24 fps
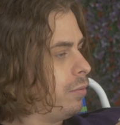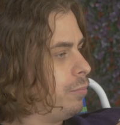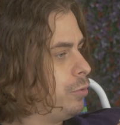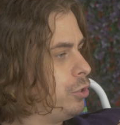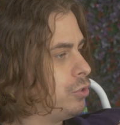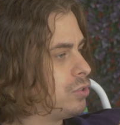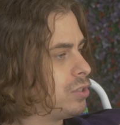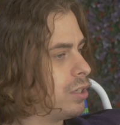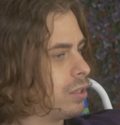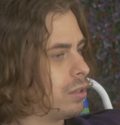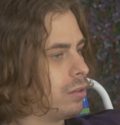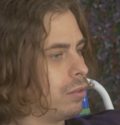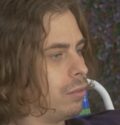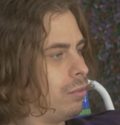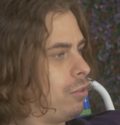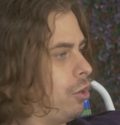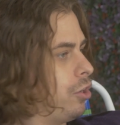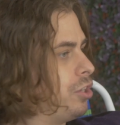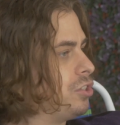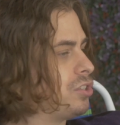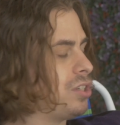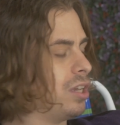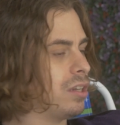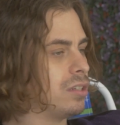The music,
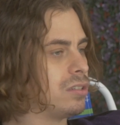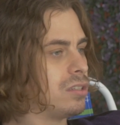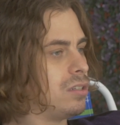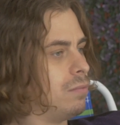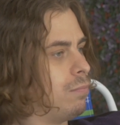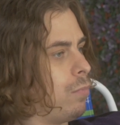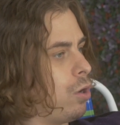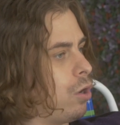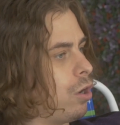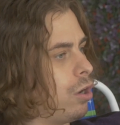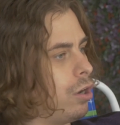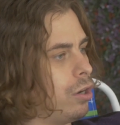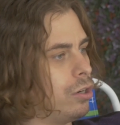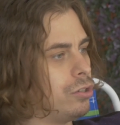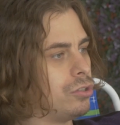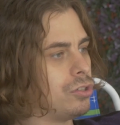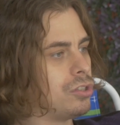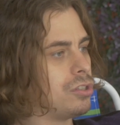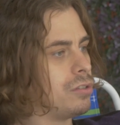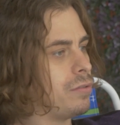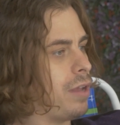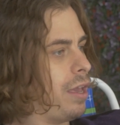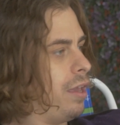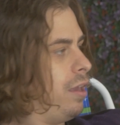30 Seconds to
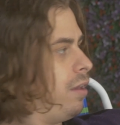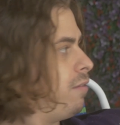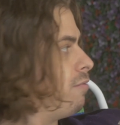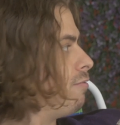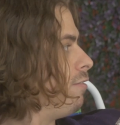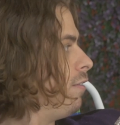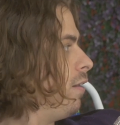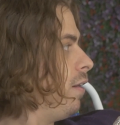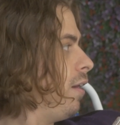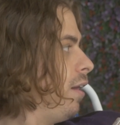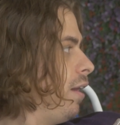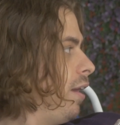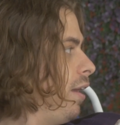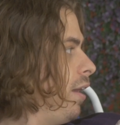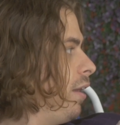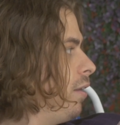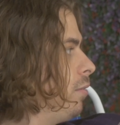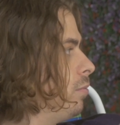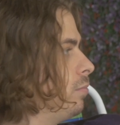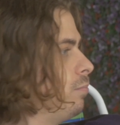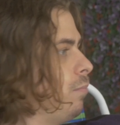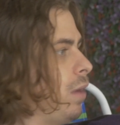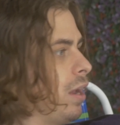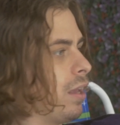Mars,
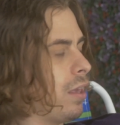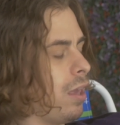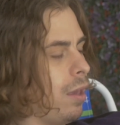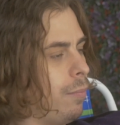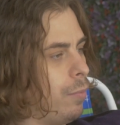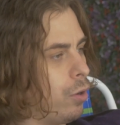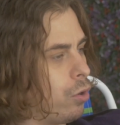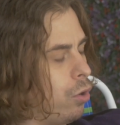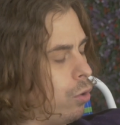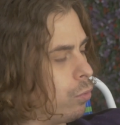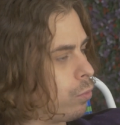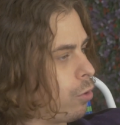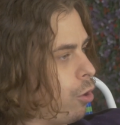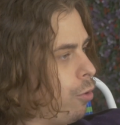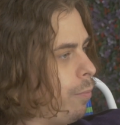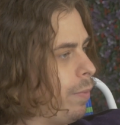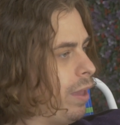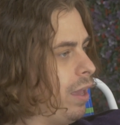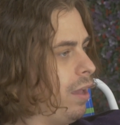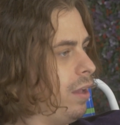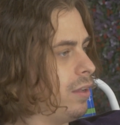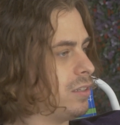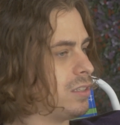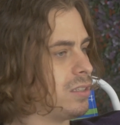AFI, My Chemical
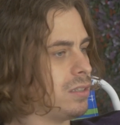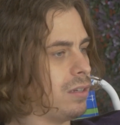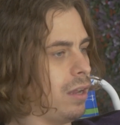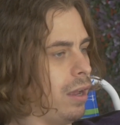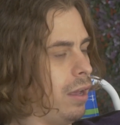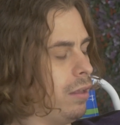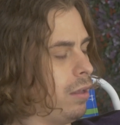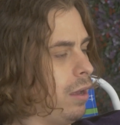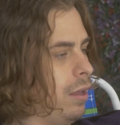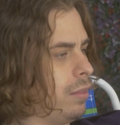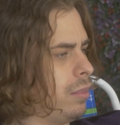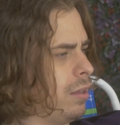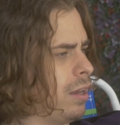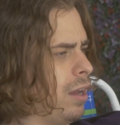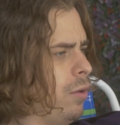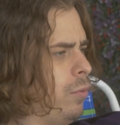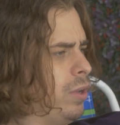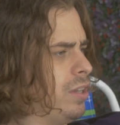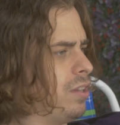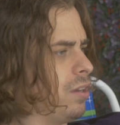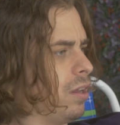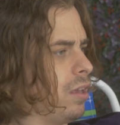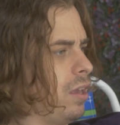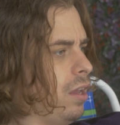Romance. I think I
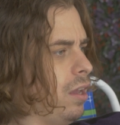went to